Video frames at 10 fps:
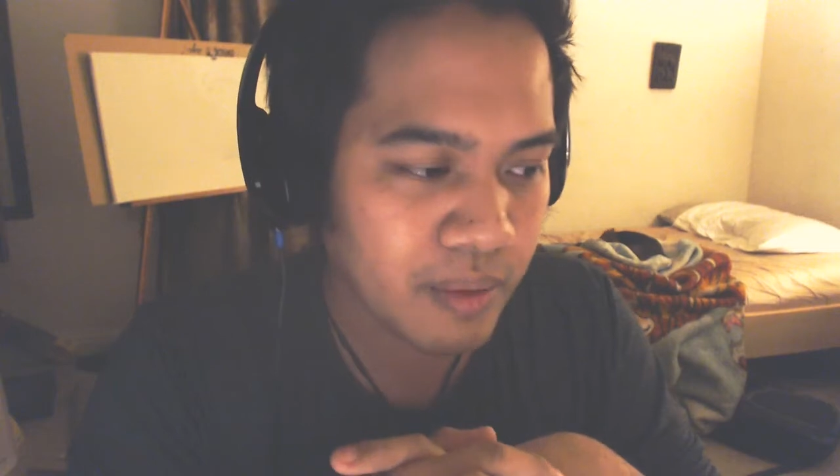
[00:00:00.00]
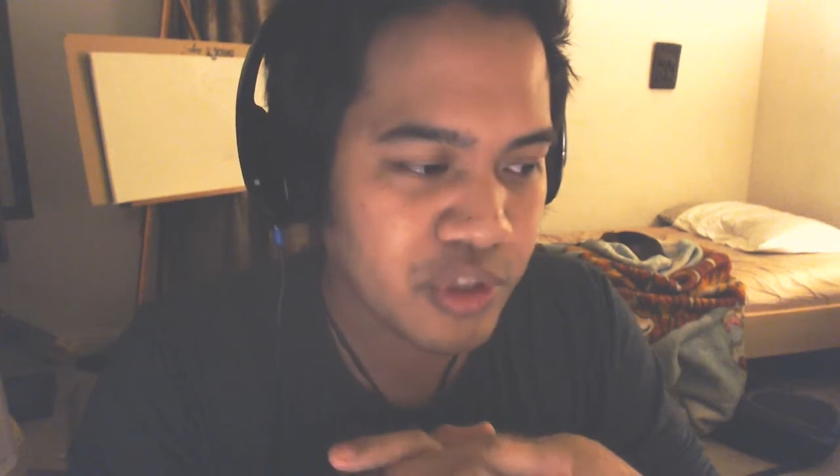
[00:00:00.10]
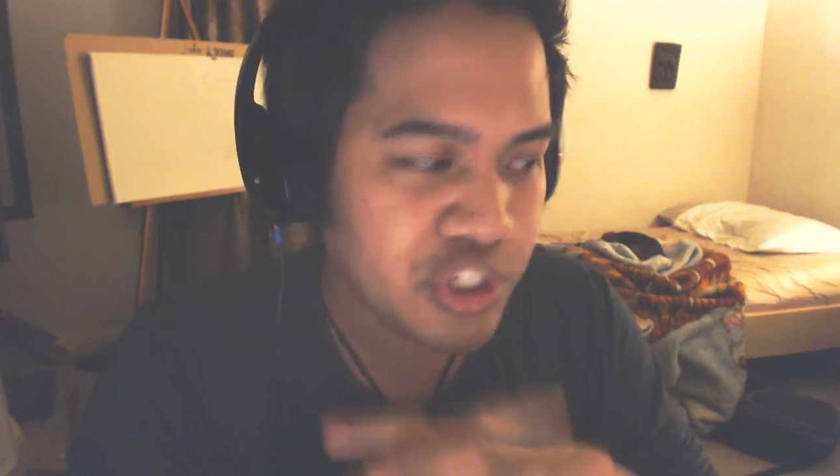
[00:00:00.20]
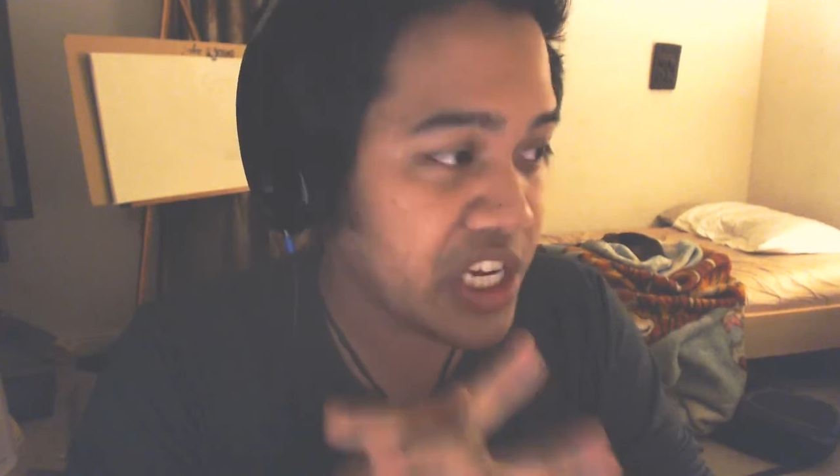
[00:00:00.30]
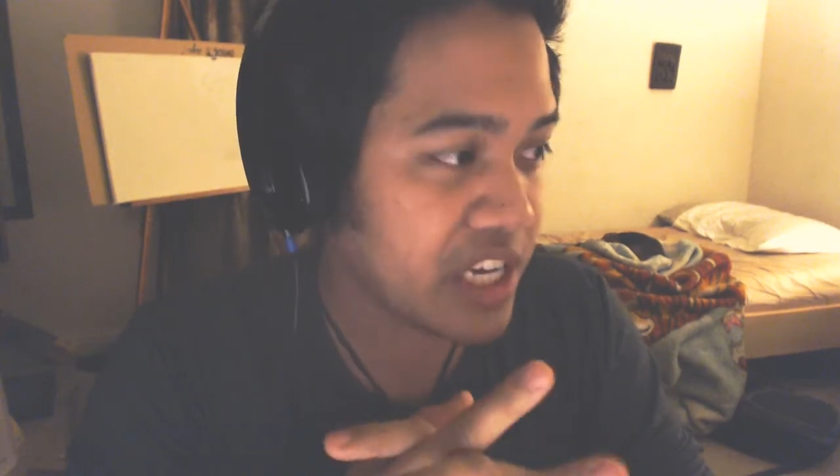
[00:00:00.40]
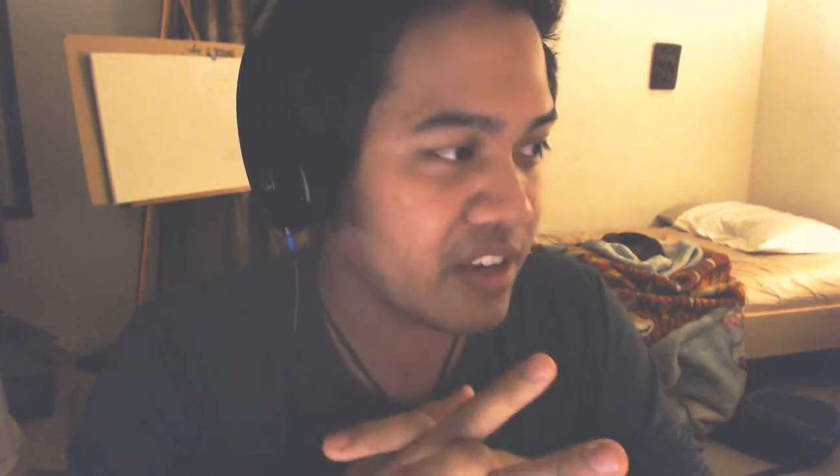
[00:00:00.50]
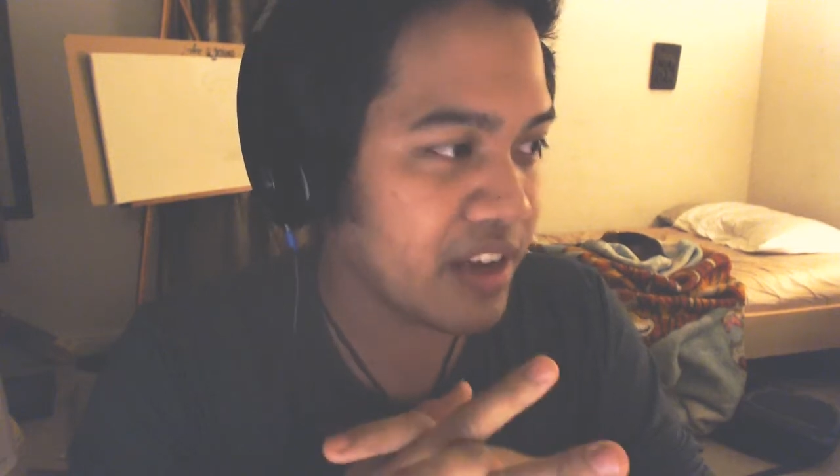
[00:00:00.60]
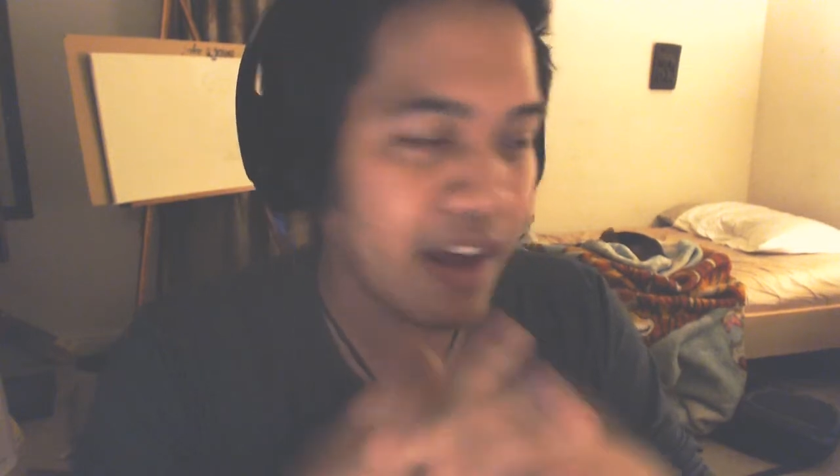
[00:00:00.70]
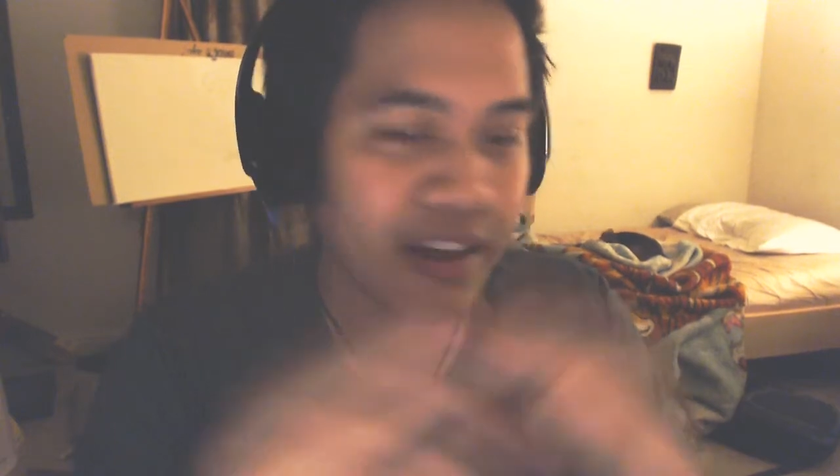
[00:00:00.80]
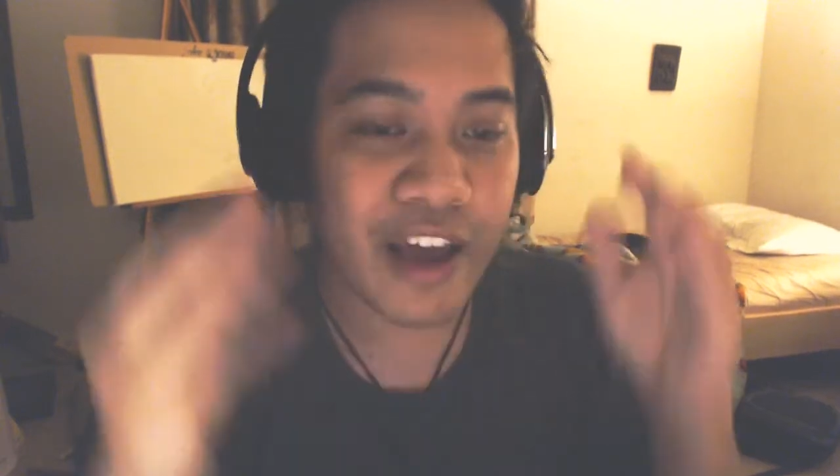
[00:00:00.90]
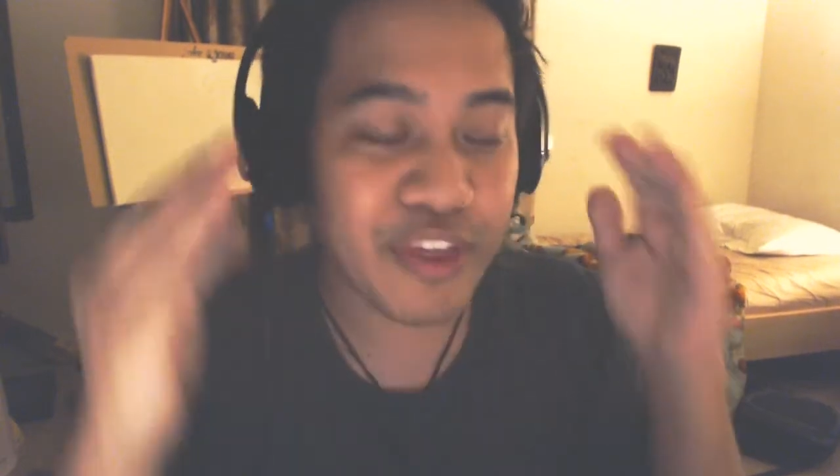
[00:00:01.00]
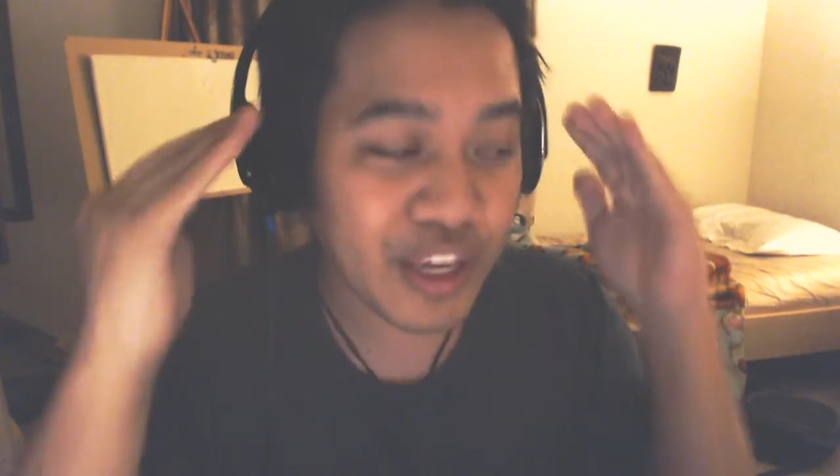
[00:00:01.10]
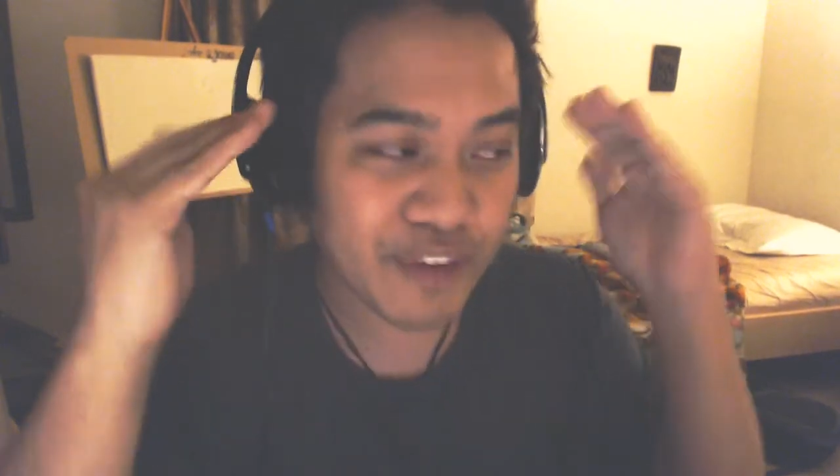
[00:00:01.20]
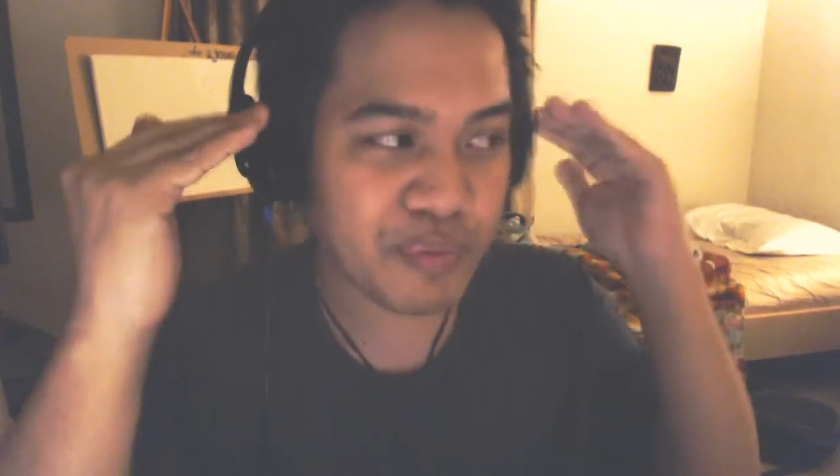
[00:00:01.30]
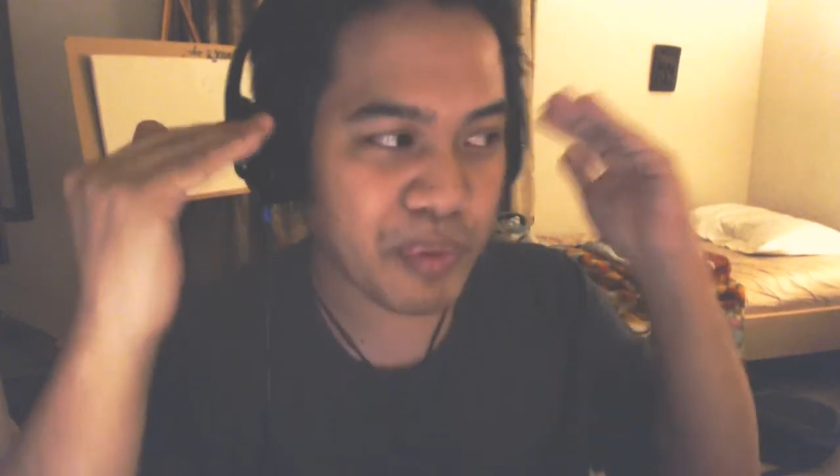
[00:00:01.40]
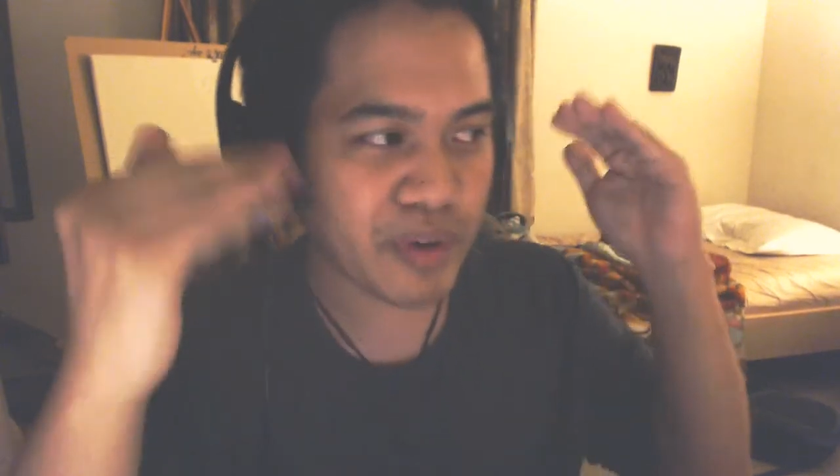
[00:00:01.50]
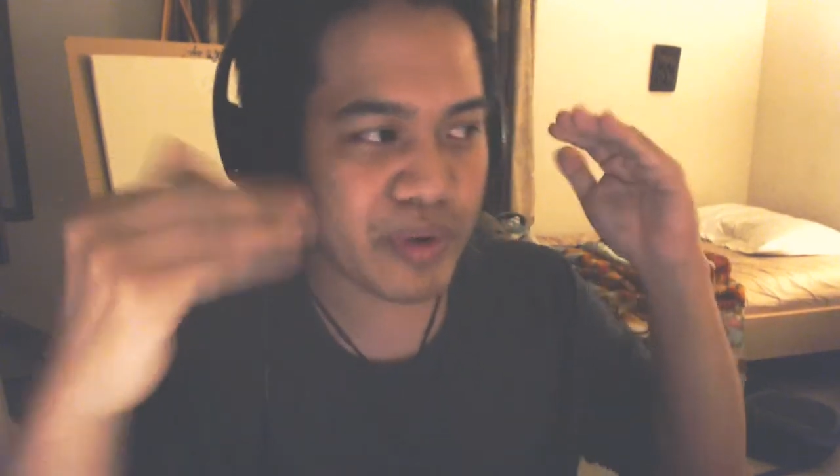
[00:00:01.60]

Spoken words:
Sheik. I think of Spark,